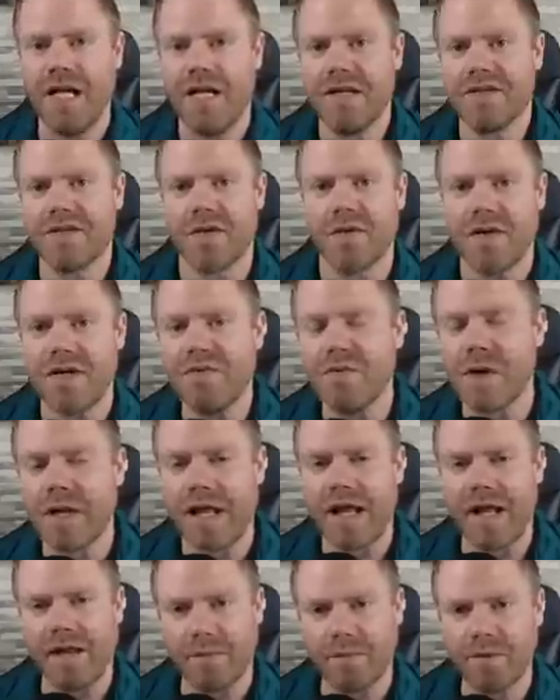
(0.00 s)
So it will
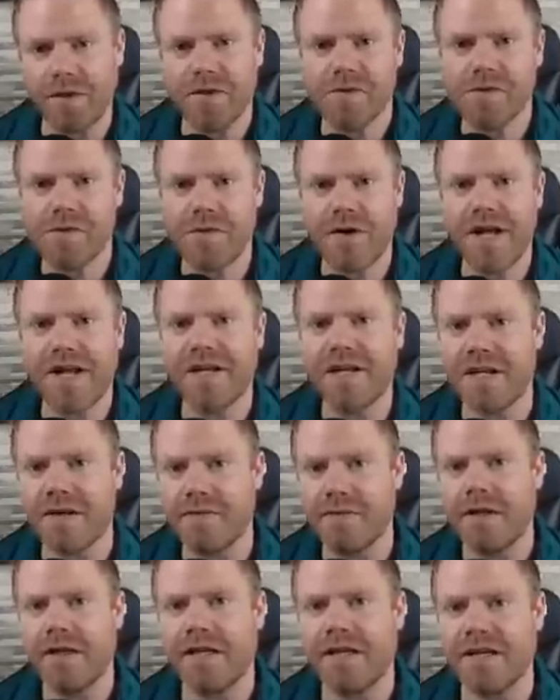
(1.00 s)
help Ukraine,
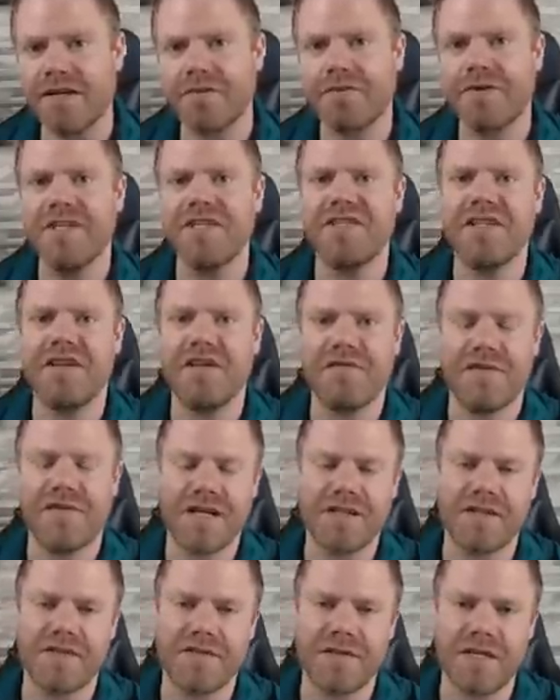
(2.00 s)
it will increase the
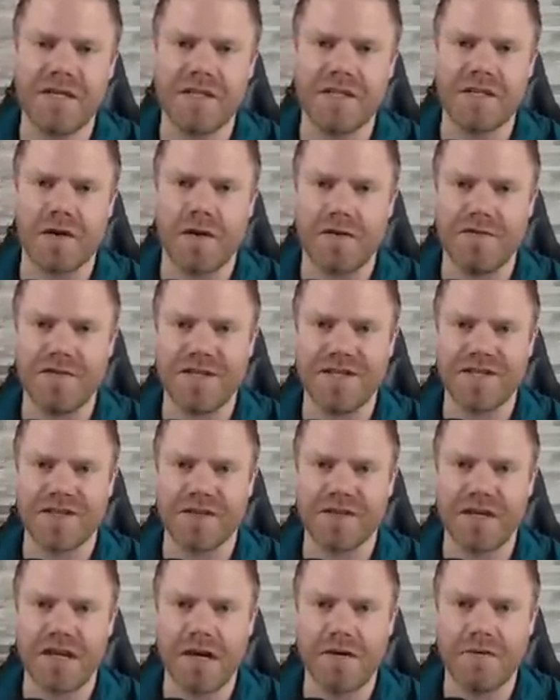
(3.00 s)
effectiveness of its
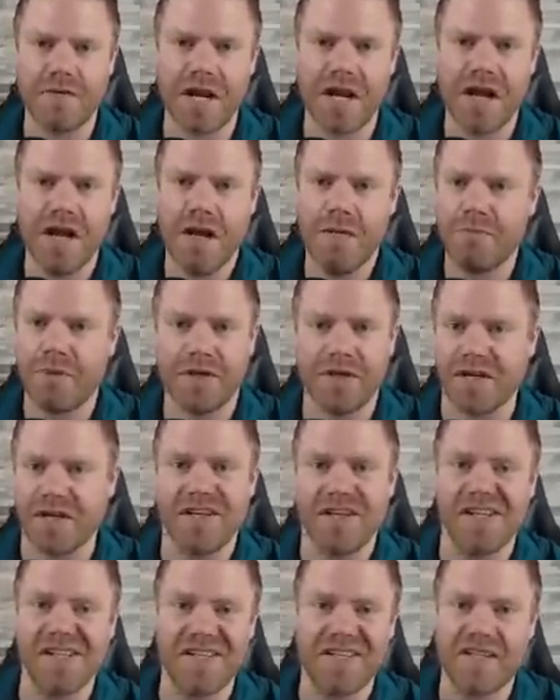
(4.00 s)
artillery, but
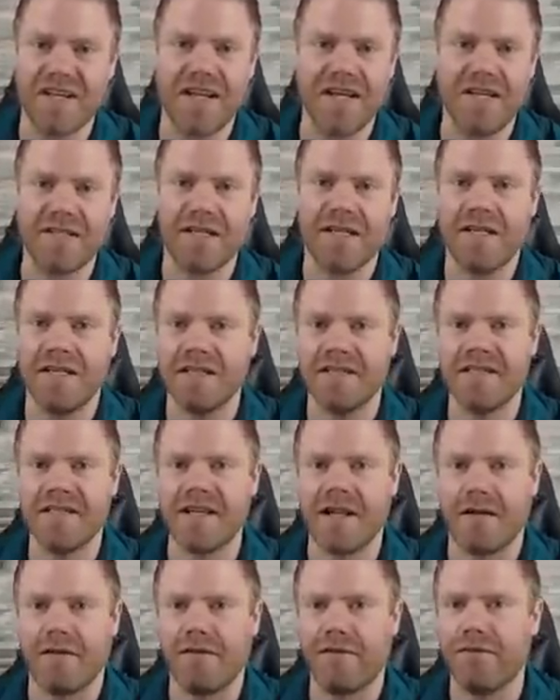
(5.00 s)
it in
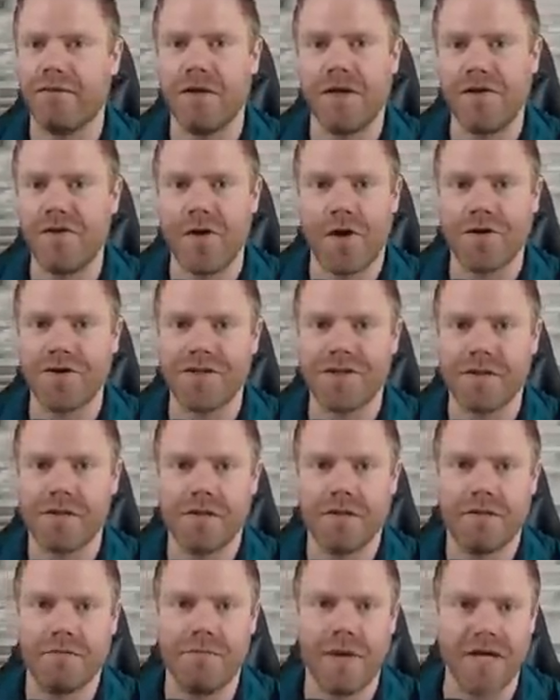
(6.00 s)
itself will not
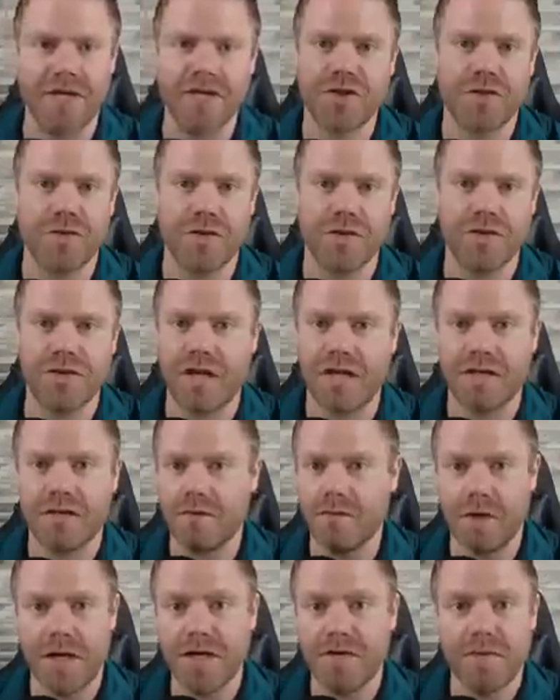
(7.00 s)
make sure that
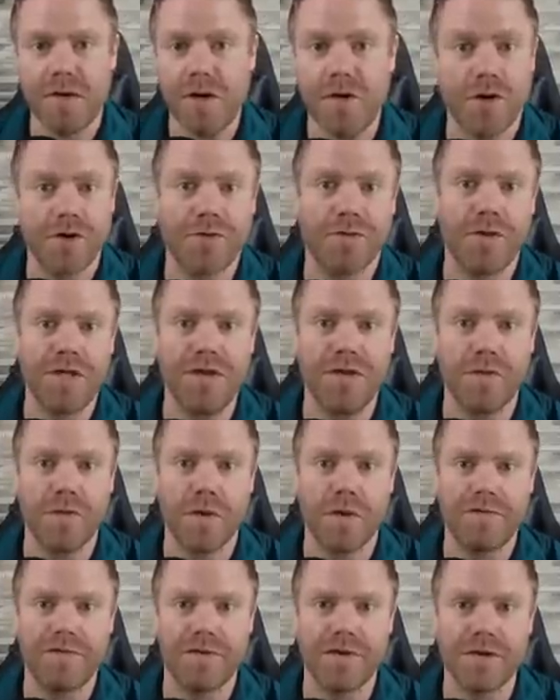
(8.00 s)
it will not win the
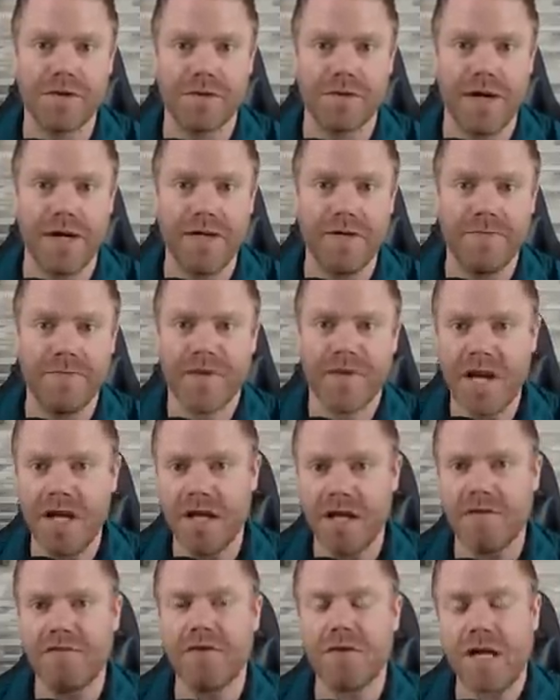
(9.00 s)
war for Ukraine.
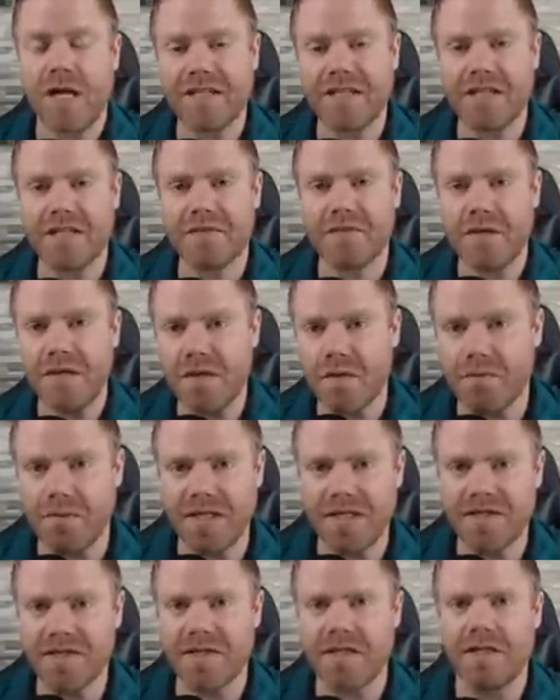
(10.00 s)
If you like this video,
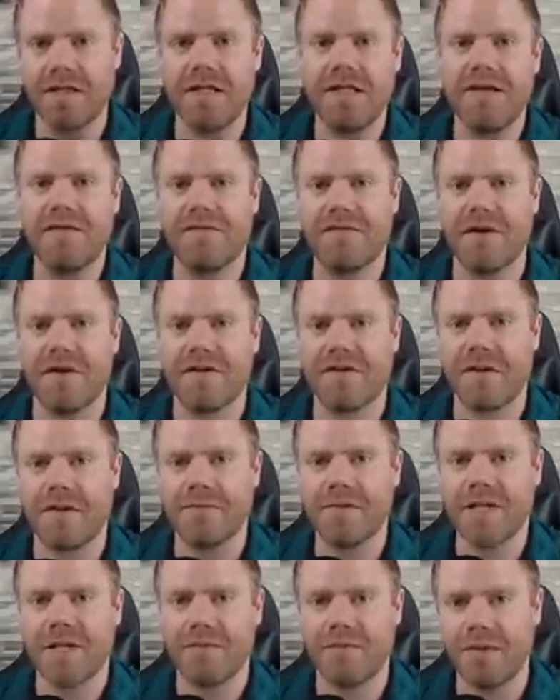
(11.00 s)
please leave a
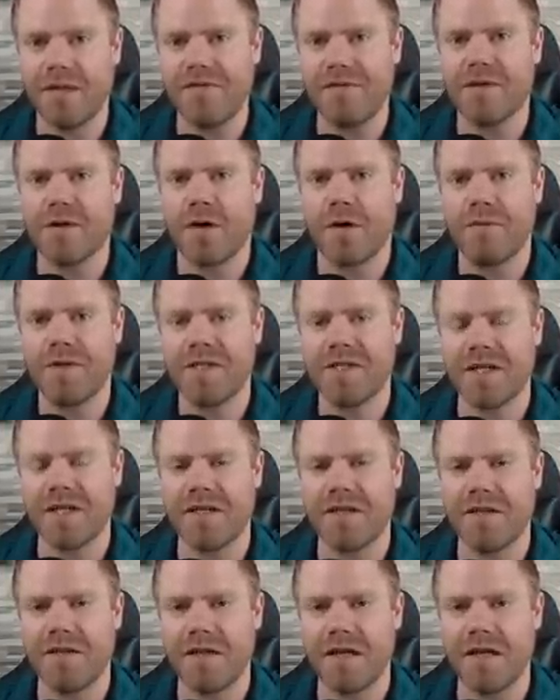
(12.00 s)
thumbs up, leave a comment
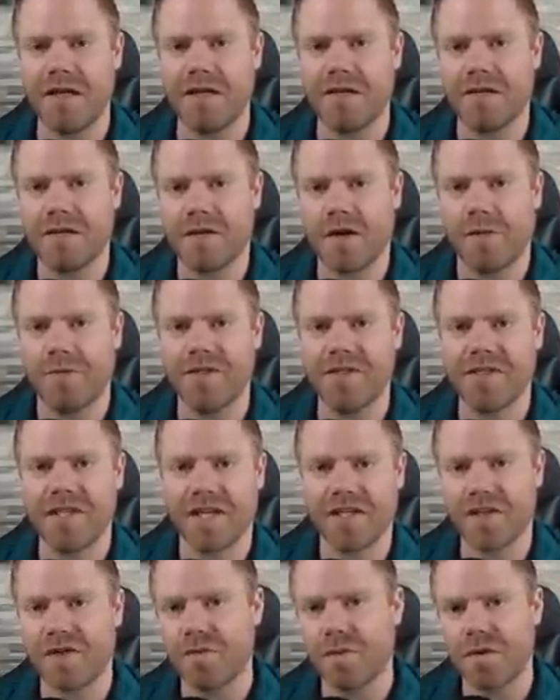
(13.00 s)
in the comment
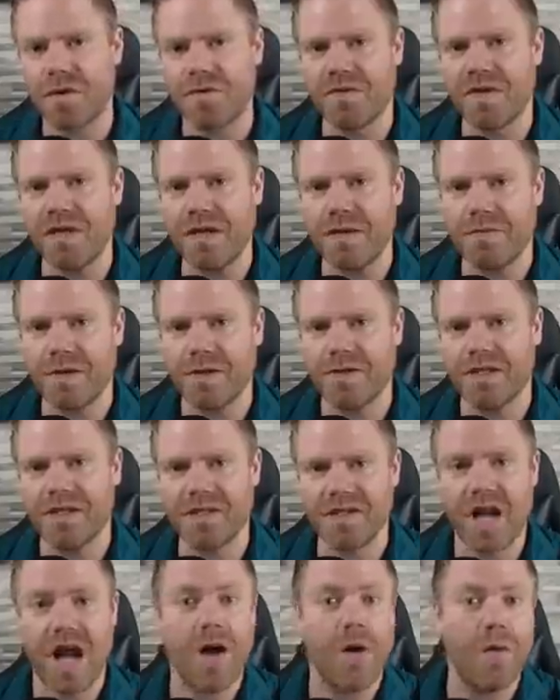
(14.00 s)
section. What do you think about
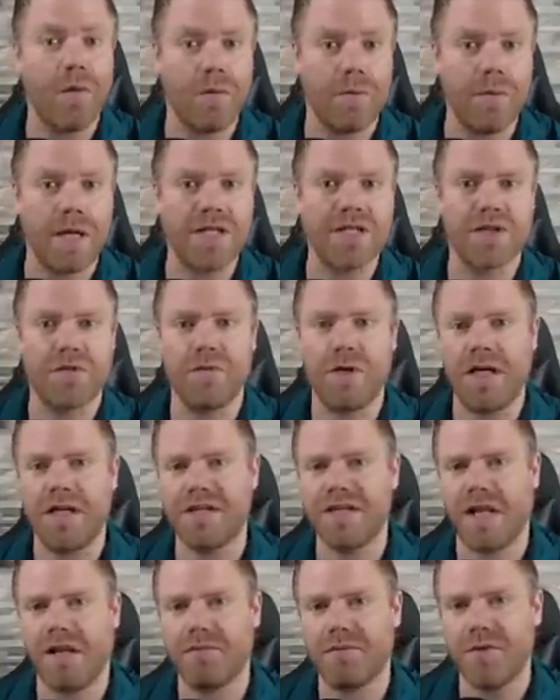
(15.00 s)
this? How much will
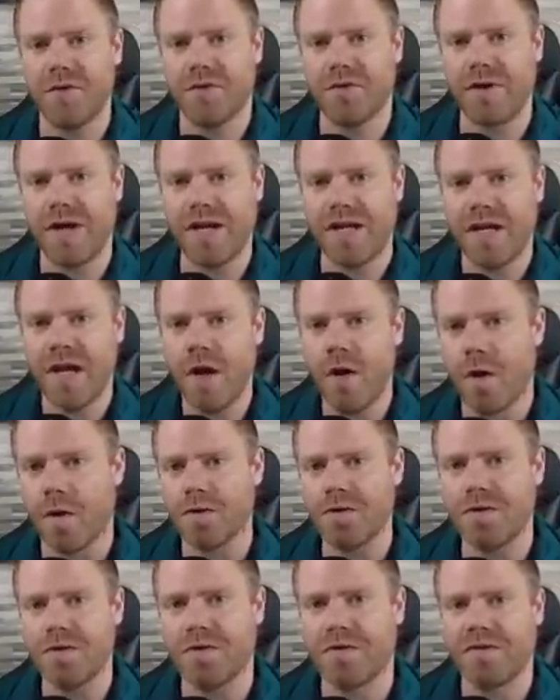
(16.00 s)
it help Ukraine?
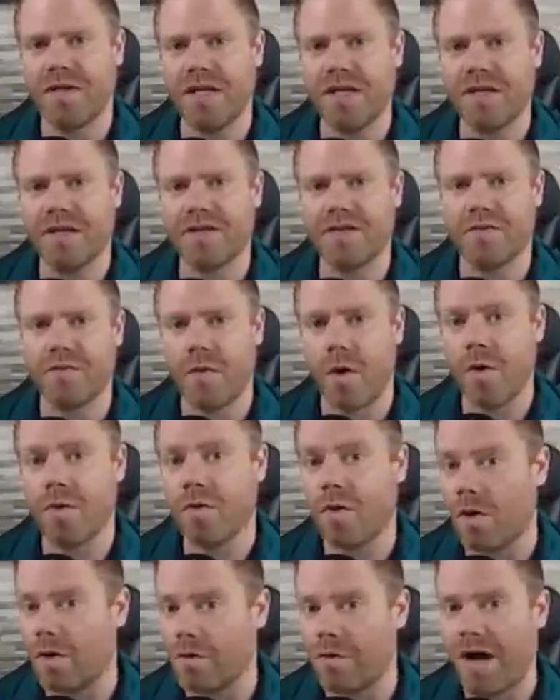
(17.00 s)
Or do you think it's
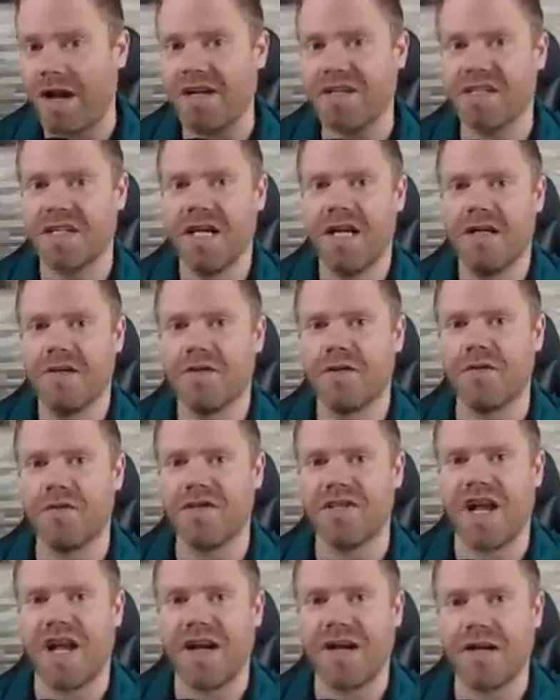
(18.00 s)
wrong or right to
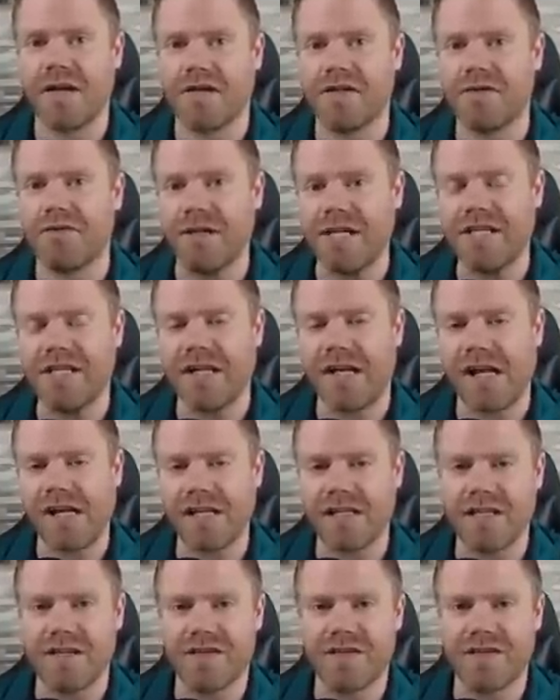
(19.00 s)
sign a treaty
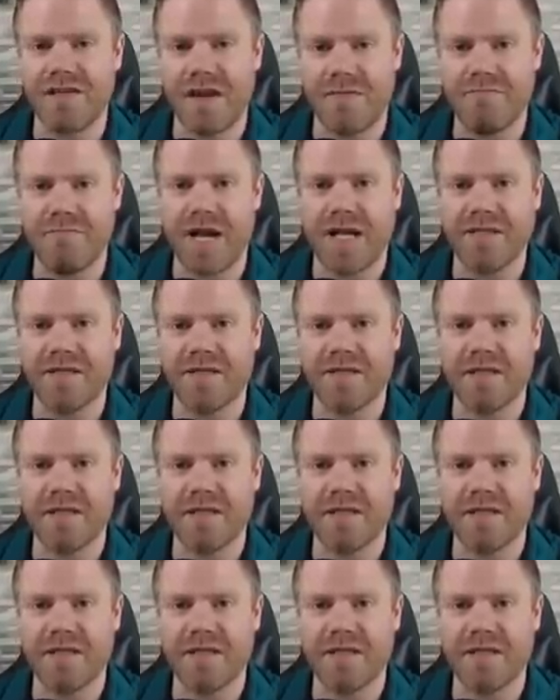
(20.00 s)
like this that bans